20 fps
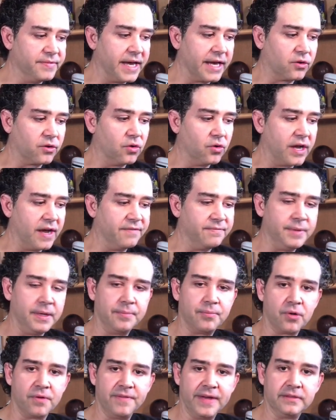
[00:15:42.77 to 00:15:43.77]
could have been
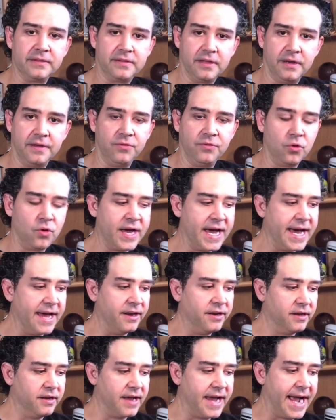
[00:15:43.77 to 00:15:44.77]
prevented if you
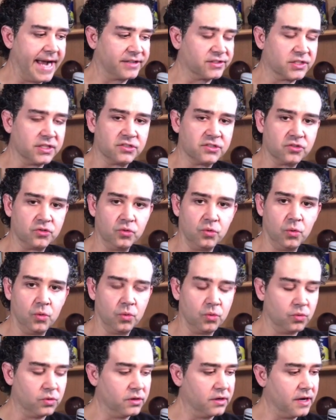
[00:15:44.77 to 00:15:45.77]
had access to
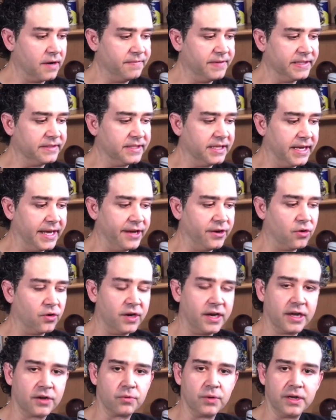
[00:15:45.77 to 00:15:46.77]
a ventilator
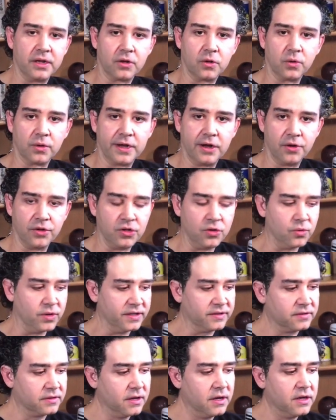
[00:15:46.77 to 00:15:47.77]
and a critical care
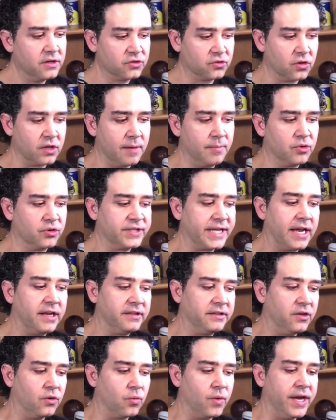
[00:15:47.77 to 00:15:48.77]
unit. So the
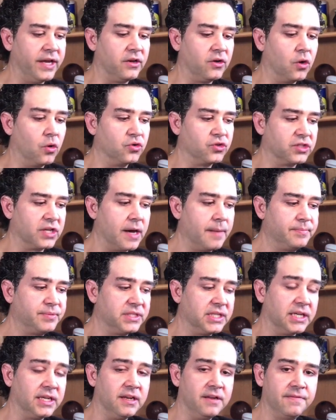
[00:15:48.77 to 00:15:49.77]
mortality rate goes up
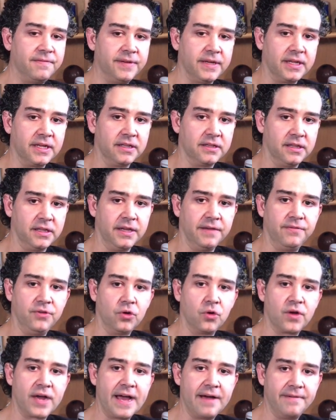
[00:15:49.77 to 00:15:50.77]
significantly if you
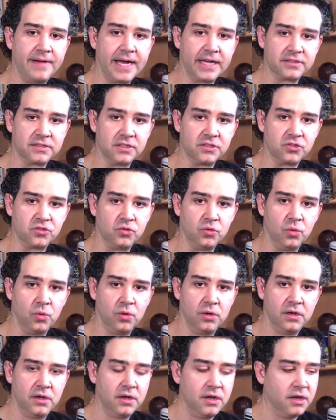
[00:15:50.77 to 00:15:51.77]
don't have access to
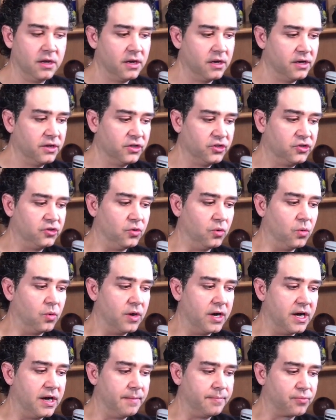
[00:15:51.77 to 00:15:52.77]

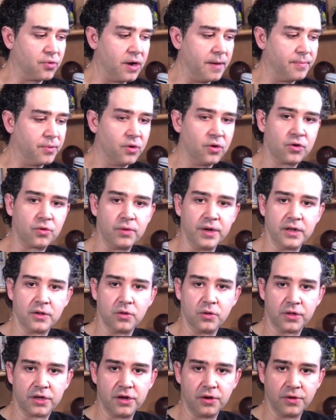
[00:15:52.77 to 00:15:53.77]
a proper
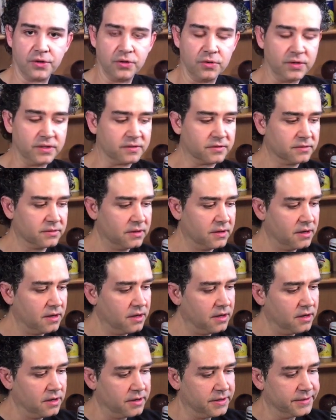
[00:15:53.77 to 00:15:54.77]
critical care unit.
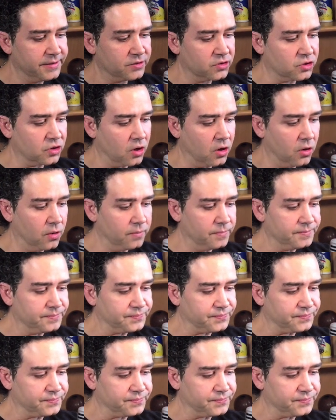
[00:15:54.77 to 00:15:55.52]
So